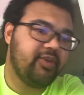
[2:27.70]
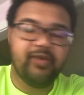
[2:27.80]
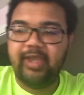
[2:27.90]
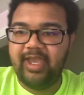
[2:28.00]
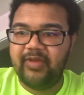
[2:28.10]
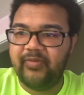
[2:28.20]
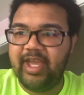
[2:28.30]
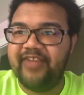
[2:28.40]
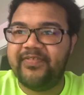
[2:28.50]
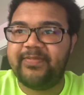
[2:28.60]
And we
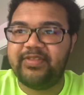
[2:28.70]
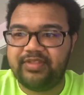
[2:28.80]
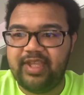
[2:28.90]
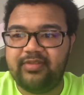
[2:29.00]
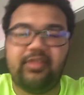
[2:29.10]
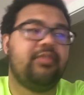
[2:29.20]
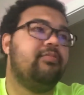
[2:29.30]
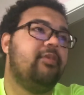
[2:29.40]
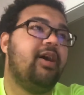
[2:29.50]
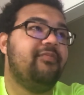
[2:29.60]
have 50 states,
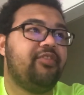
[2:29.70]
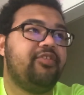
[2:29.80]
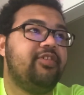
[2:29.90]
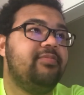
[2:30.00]
obviously.